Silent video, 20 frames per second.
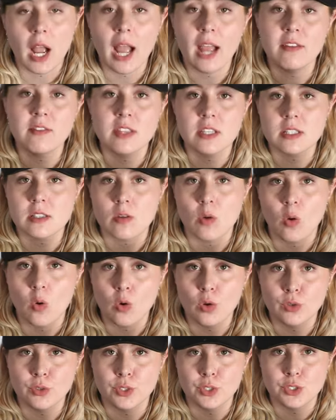I have this
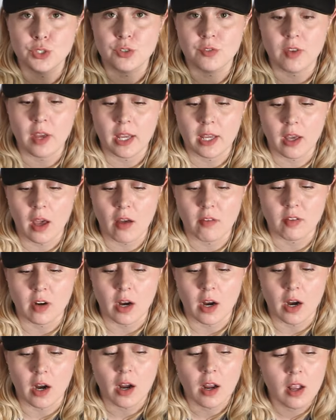old duvet
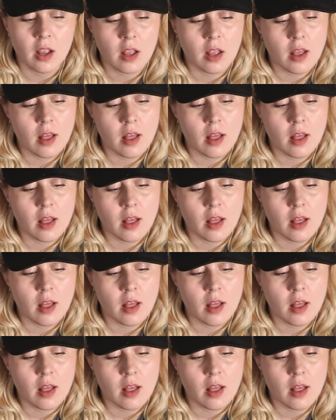cover